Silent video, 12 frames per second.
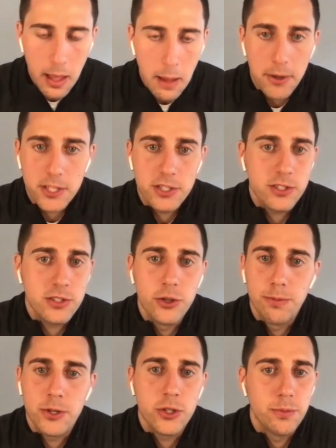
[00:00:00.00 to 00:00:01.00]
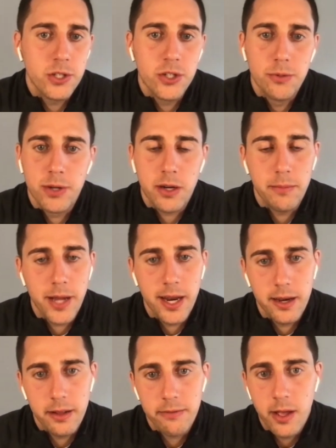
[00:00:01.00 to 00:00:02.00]
but it's just super super super
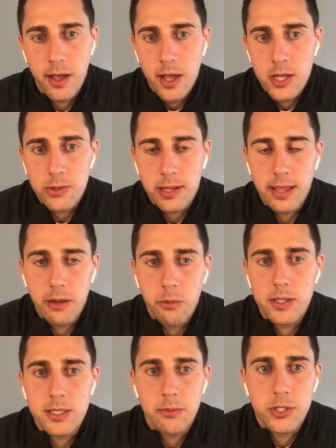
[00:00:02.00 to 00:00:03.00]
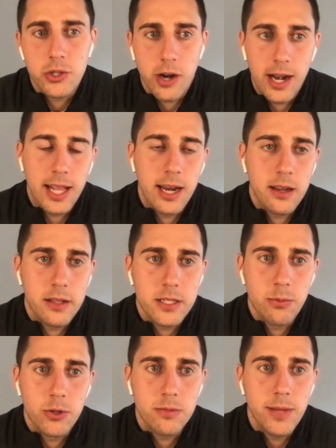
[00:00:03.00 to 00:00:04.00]
competitive so i think when someone's trying to get into the
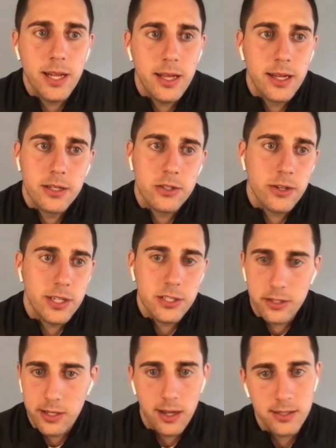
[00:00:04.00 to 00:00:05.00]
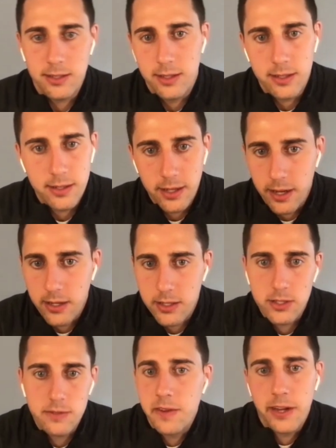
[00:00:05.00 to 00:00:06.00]
sports media industry it's just hustling you know it's
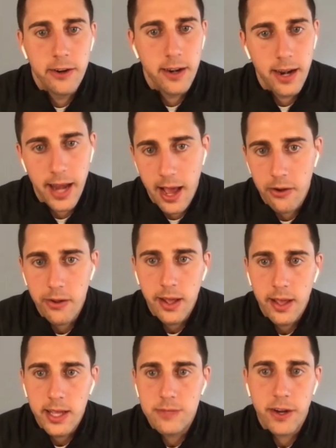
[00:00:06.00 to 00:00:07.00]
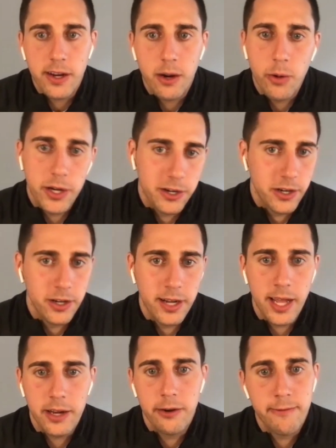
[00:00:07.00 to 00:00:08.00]
just figuring it out it's figuring out what you're good
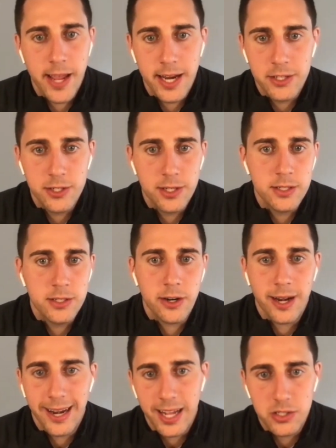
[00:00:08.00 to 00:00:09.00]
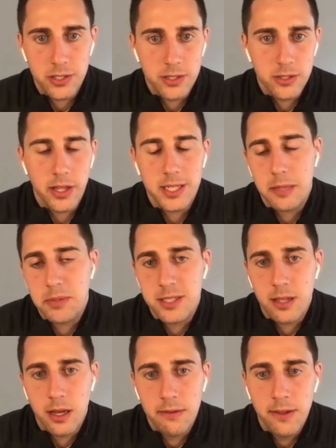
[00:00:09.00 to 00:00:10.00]
at your advantages your connections all that type of
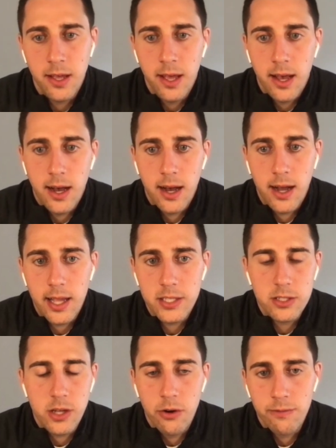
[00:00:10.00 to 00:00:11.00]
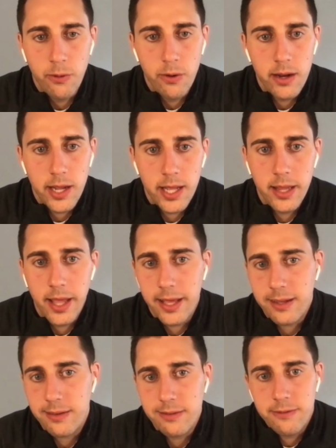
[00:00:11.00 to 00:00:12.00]
stuff uh, and just going for it and
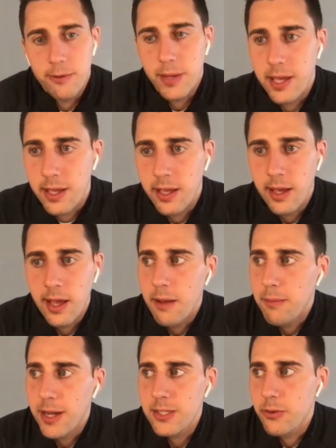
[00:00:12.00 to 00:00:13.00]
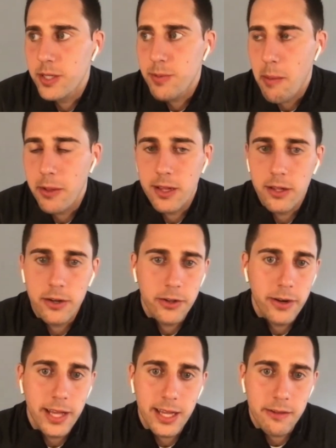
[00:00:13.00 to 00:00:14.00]
like for me my story is probably a little
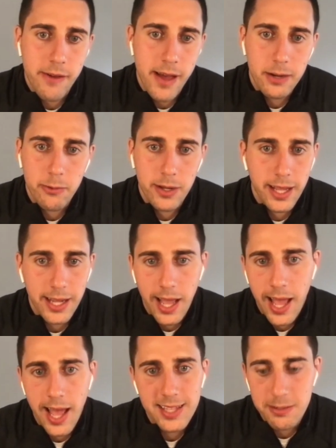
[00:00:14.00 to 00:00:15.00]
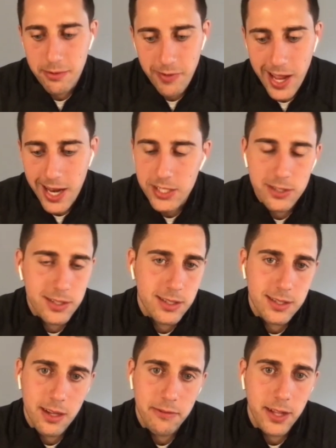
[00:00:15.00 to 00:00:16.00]
unique in the fact where like i had some advantages and
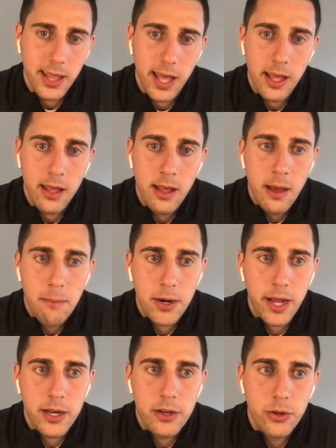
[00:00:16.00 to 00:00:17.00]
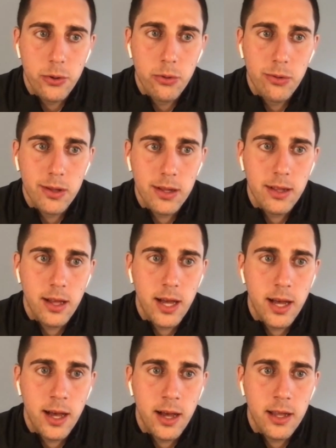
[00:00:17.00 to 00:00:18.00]
stuff like that but i knew
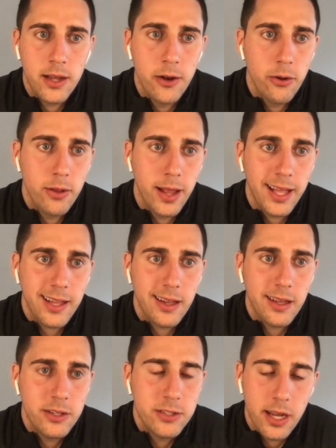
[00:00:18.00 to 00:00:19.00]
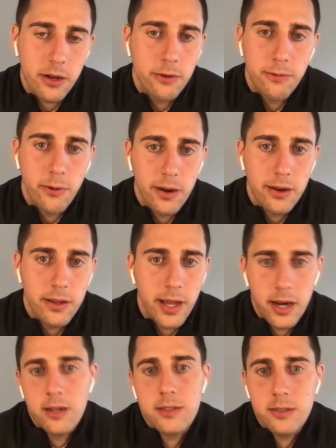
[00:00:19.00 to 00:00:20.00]
uh, you know like you just got to go for it. You
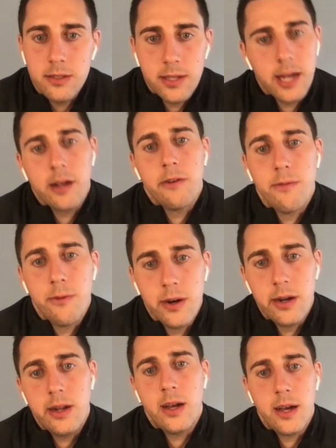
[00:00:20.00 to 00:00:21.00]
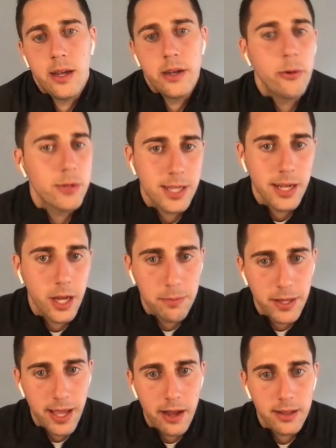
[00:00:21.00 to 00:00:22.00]
got to hustle. You got to go for it. Uh, no one's going to
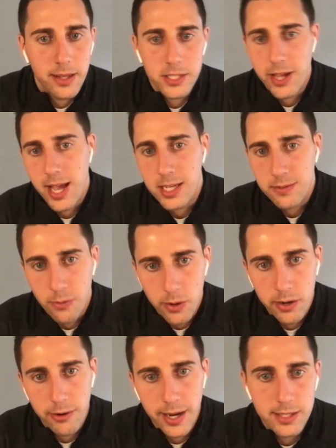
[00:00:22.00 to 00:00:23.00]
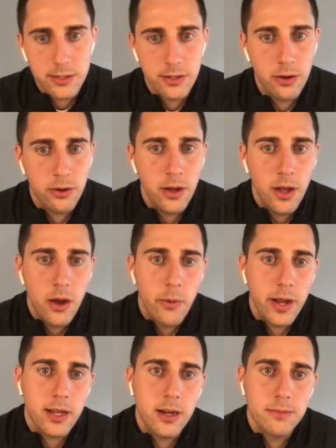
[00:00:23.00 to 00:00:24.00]
help you out unless you ask for it, right? So
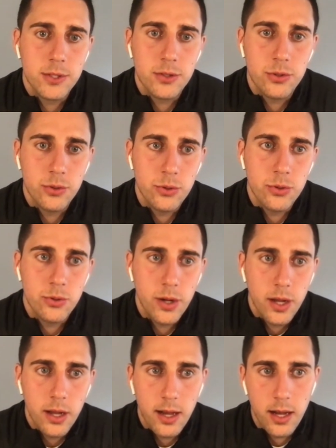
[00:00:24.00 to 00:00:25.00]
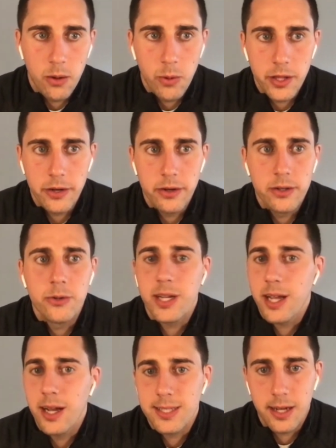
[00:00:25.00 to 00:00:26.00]
when it comes to uh, whether you're doing
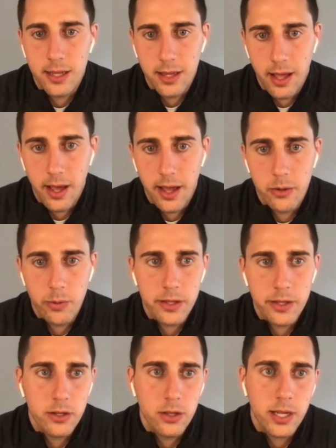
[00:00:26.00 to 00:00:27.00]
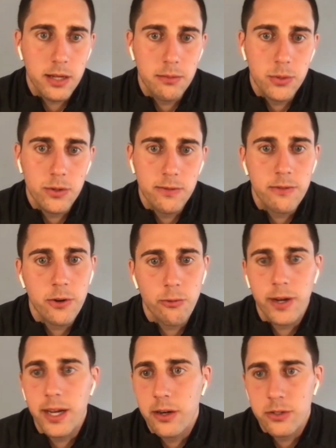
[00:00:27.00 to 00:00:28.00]
content online or whether you're looking to move
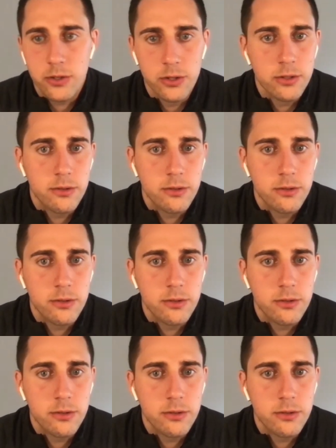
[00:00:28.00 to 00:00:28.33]
careers or